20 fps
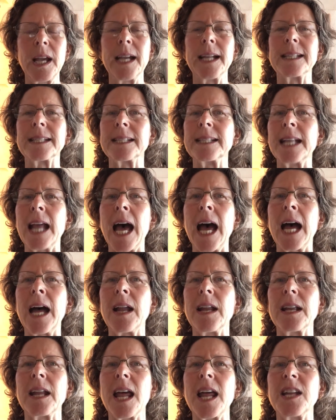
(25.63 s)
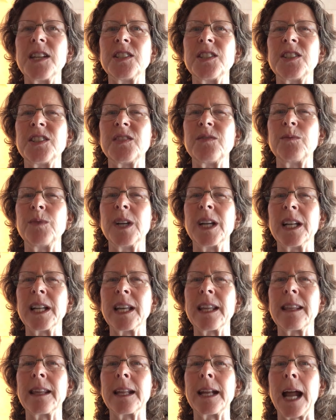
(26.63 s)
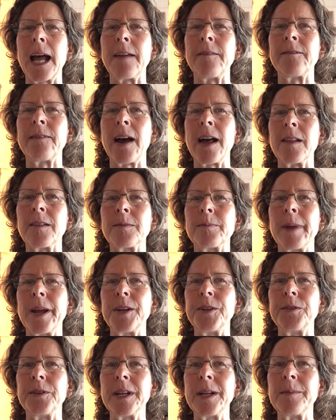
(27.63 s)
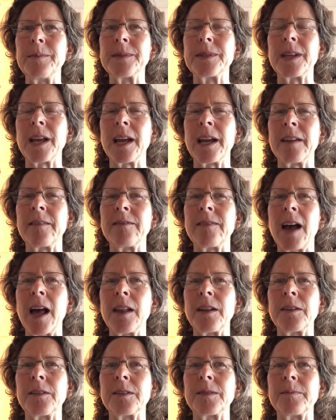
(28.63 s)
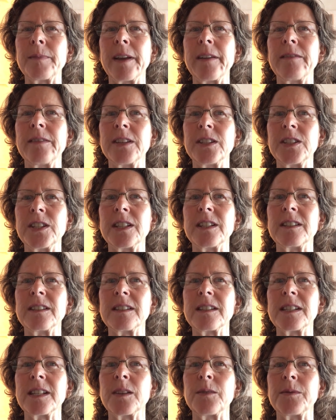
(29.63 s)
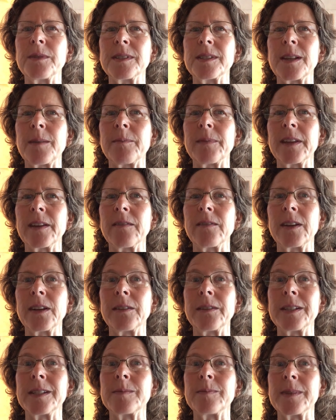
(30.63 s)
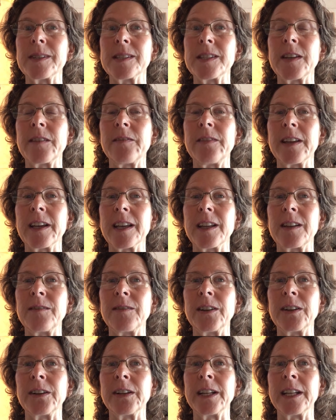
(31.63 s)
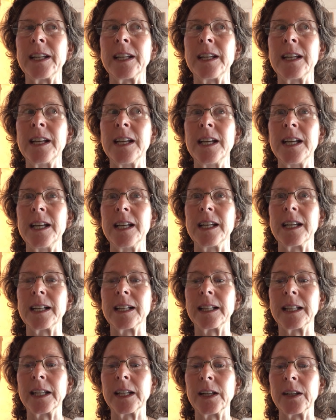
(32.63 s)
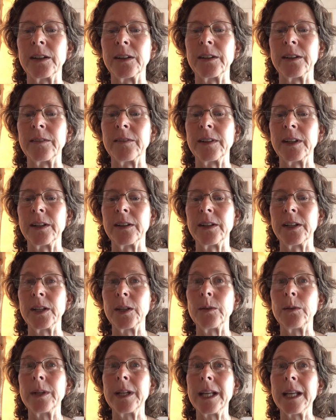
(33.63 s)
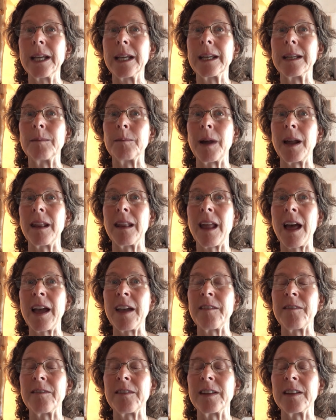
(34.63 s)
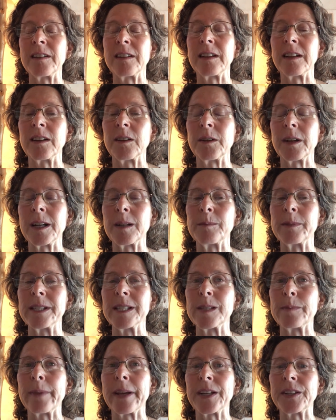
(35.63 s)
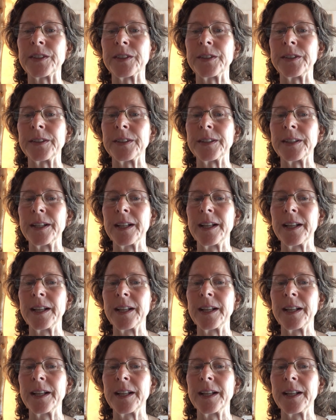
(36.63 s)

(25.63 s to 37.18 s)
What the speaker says: It's not really that I followed my dreams, I followed my visions. It was something very specific and very clear and very unique in my life and incredibly special.